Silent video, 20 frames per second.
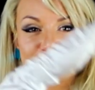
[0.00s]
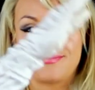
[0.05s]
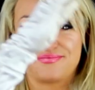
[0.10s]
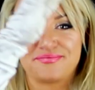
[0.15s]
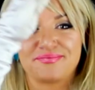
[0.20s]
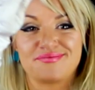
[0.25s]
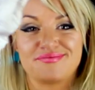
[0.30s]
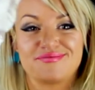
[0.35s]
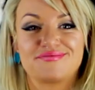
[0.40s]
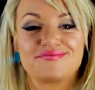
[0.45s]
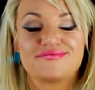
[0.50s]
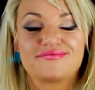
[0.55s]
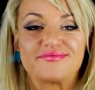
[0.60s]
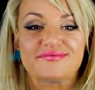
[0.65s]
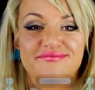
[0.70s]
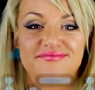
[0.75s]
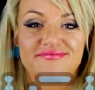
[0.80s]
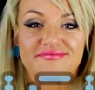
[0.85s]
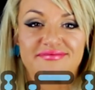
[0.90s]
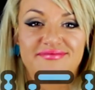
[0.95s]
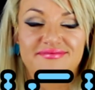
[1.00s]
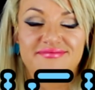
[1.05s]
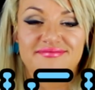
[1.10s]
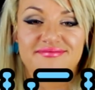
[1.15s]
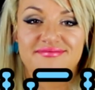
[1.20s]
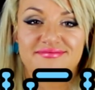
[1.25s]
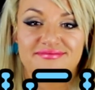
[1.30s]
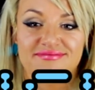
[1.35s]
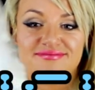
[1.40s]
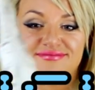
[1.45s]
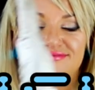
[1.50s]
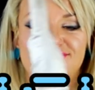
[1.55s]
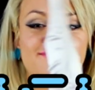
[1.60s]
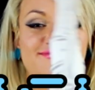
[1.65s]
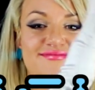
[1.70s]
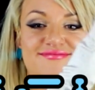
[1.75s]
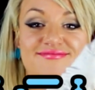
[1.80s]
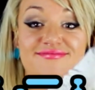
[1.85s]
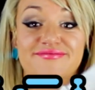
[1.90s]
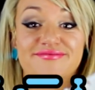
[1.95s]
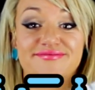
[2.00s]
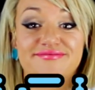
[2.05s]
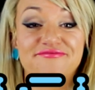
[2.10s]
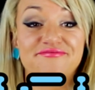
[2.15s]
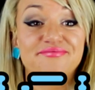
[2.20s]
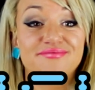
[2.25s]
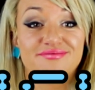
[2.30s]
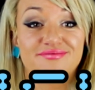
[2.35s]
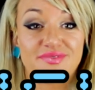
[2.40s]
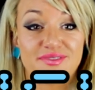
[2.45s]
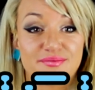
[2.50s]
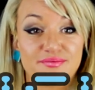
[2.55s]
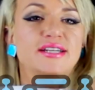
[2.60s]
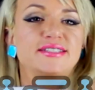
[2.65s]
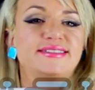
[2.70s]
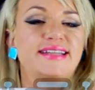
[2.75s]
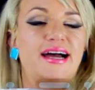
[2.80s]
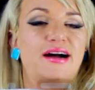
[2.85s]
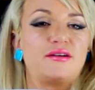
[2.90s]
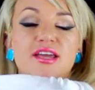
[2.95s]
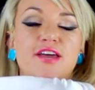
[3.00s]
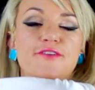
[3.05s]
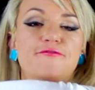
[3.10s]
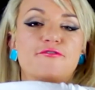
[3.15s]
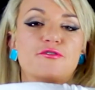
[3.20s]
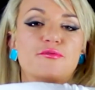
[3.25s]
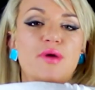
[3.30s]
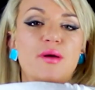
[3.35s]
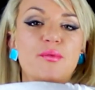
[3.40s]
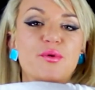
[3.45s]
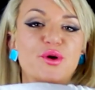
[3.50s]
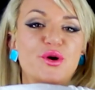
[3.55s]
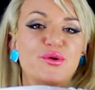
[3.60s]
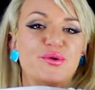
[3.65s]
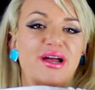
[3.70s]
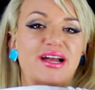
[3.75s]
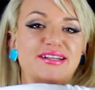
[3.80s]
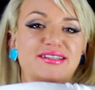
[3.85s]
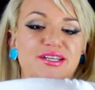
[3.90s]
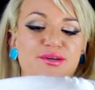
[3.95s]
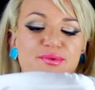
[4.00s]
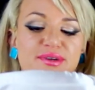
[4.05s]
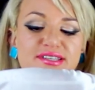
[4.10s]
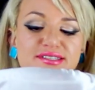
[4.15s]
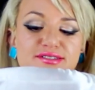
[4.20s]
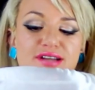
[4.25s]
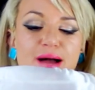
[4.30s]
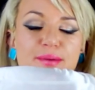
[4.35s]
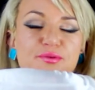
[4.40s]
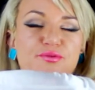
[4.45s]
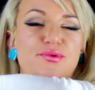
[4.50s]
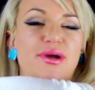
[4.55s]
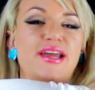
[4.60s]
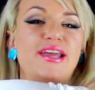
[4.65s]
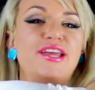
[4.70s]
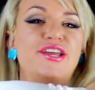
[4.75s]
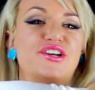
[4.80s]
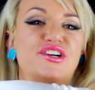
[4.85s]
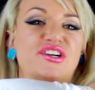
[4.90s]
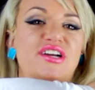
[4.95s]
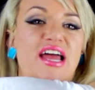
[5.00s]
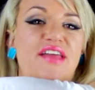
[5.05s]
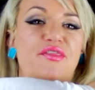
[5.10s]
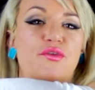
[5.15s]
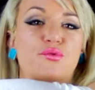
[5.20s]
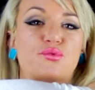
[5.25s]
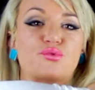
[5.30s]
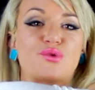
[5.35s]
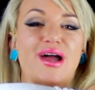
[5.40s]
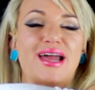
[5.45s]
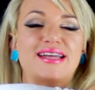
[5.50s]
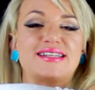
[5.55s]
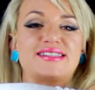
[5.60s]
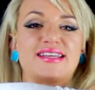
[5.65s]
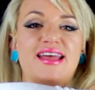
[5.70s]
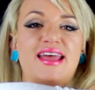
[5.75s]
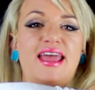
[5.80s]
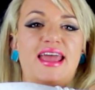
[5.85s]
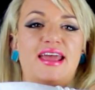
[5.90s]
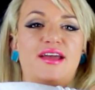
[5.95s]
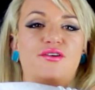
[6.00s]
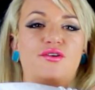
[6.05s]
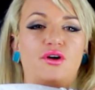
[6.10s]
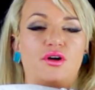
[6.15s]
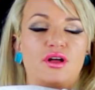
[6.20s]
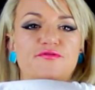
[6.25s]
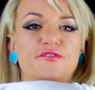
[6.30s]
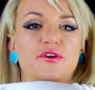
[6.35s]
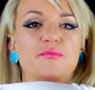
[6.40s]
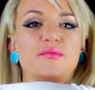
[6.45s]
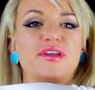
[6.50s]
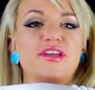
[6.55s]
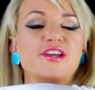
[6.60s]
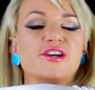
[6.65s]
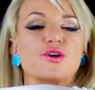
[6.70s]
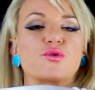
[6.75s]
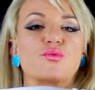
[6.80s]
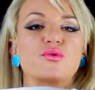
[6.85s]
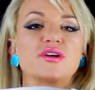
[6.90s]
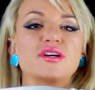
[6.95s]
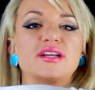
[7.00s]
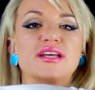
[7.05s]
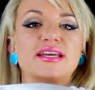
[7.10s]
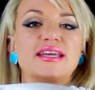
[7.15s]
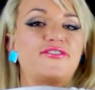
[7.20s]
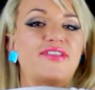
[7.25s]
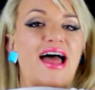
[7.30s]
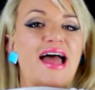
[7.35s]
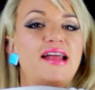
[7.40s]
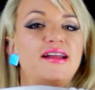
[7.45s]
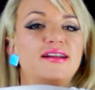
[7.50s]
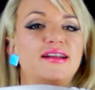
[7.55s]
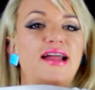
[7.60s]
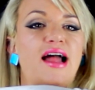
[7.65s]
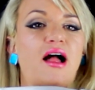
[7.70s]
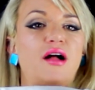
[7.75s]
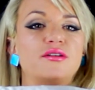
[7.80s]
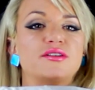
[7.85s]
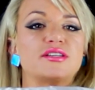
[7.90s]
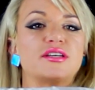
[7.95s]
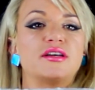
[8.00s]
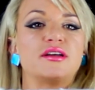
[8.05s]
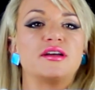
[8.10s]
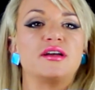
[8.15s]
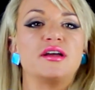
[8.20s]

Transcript: Level 2, let's go! Now, if you remember correctly, we stopped right here at the right angle. From here, we're gonna flatten it out